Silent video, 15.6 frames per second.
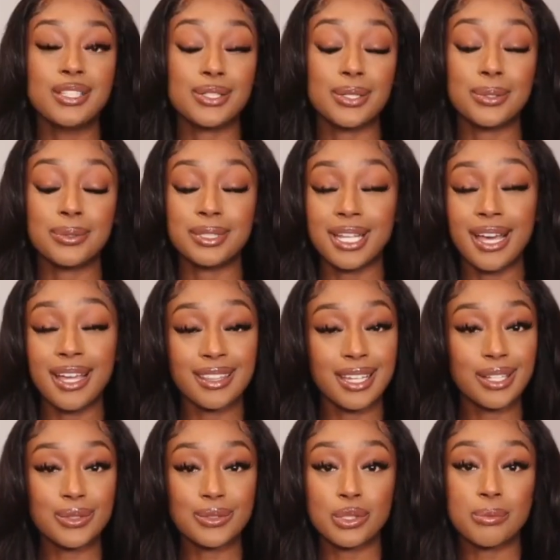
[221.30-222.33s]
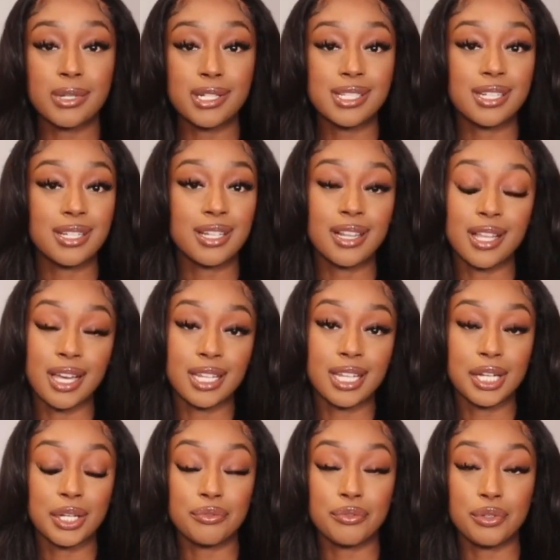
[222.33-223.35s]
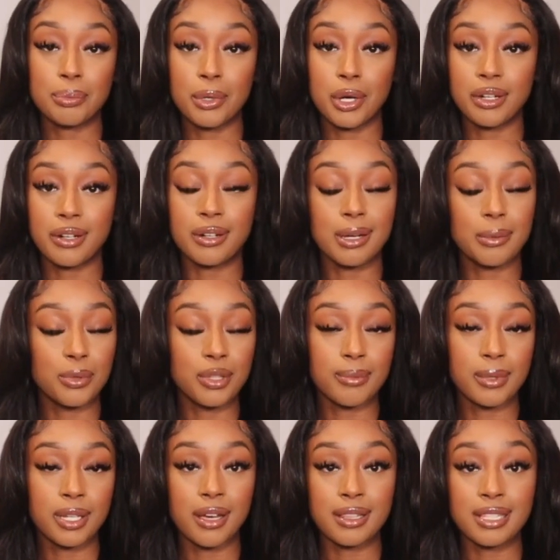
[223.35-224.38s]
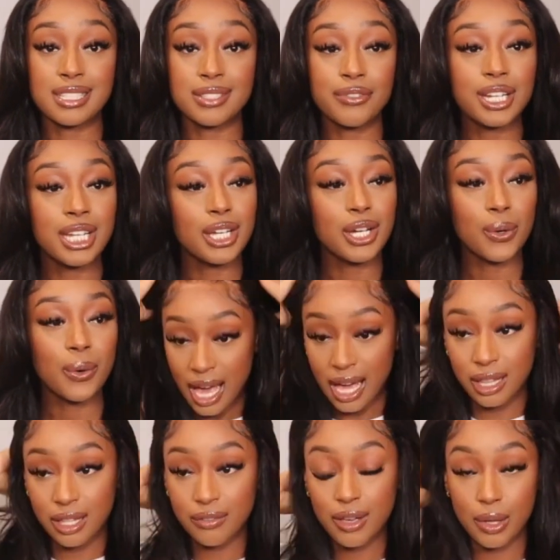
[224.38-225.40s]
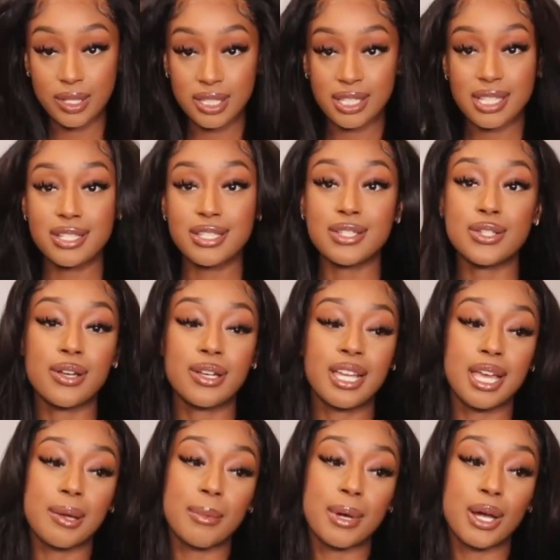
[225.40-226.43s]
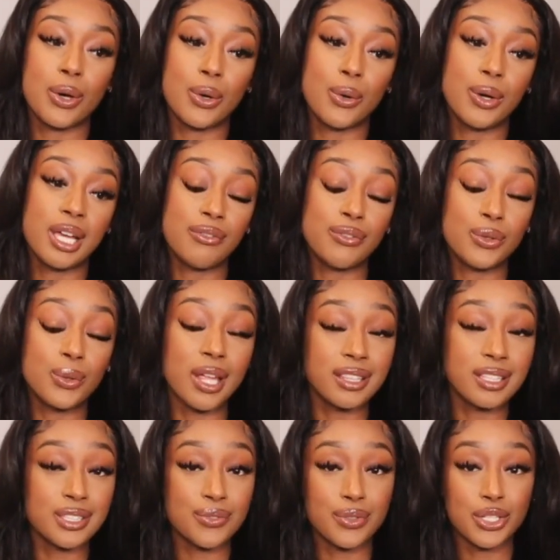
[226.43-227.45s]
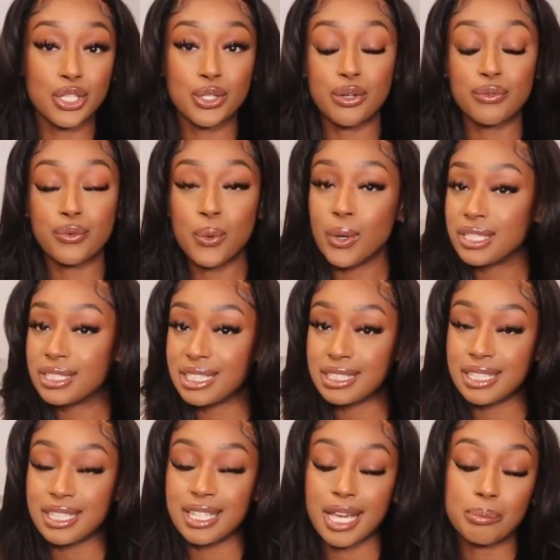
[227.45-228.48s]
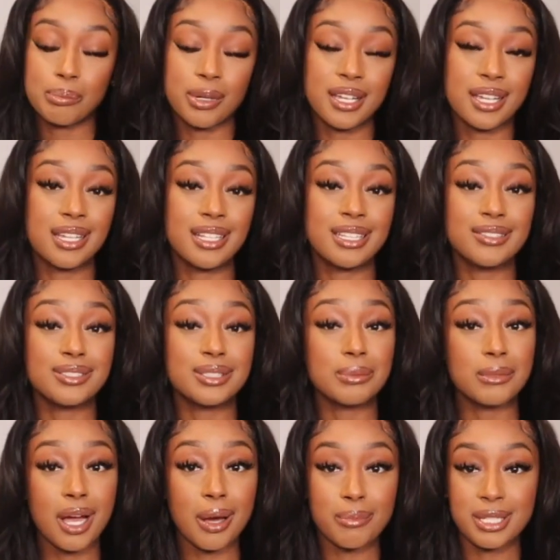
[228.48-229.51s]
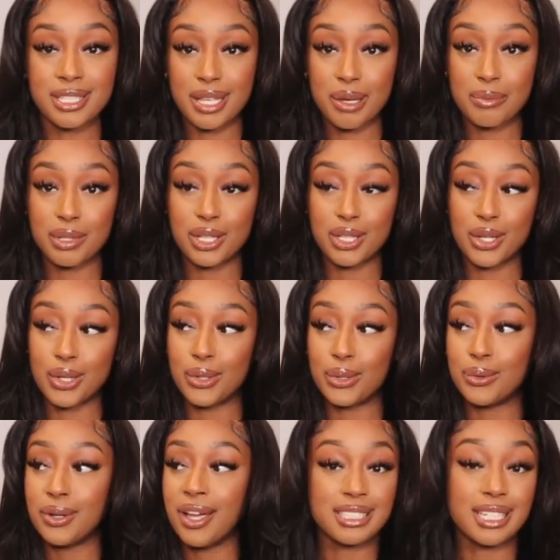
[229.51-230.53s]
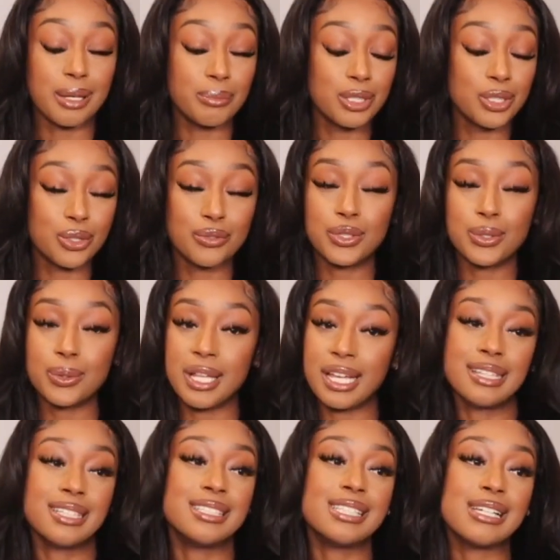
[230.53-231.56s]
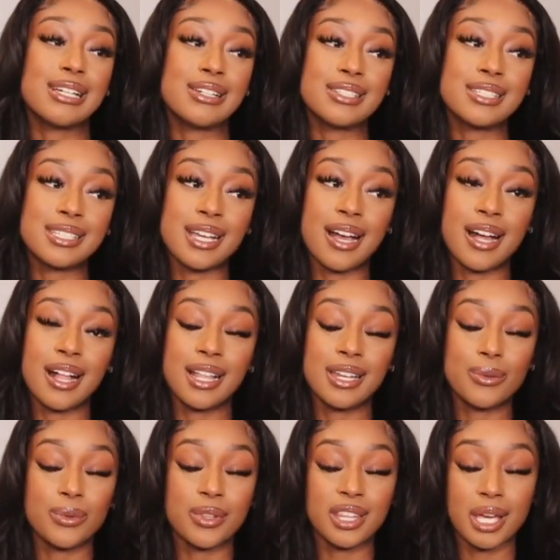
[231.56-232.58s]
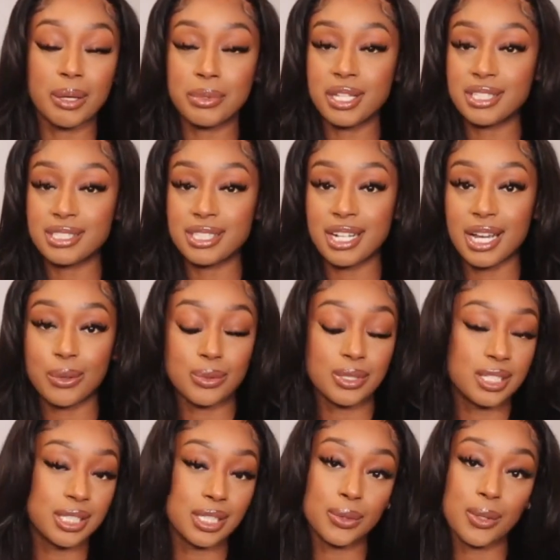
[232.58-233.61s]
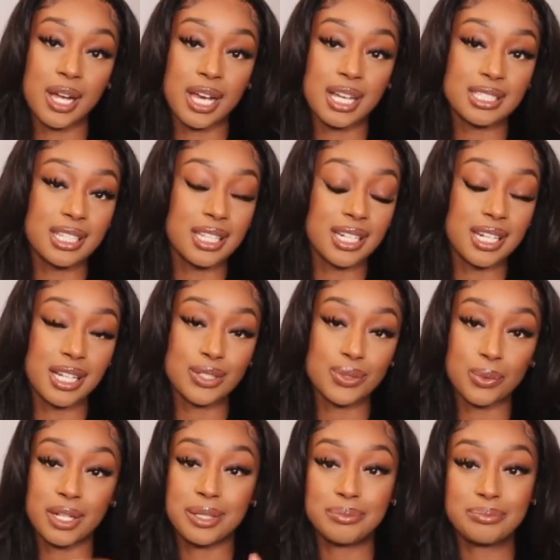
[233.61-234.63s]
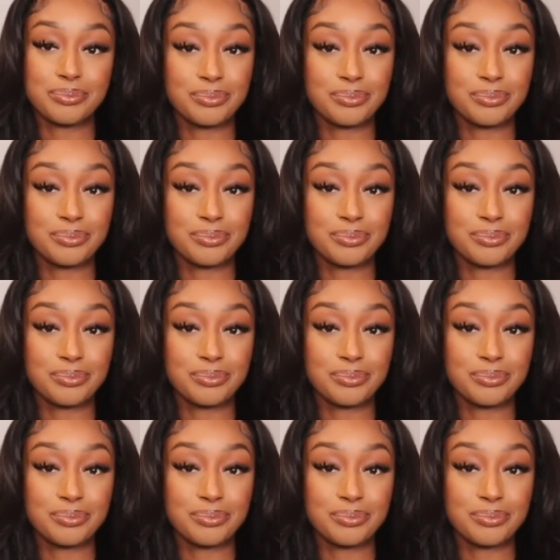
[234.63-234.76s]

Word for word: So yeah, thank you so much to Klaiyi Hair for partnering up with me on this video. I love how this install came out. If you like this video, of course, hit the like button. Leave some comments down below. Let me know if you like this hairstyle. And with that being said, I will see you guys in the next one.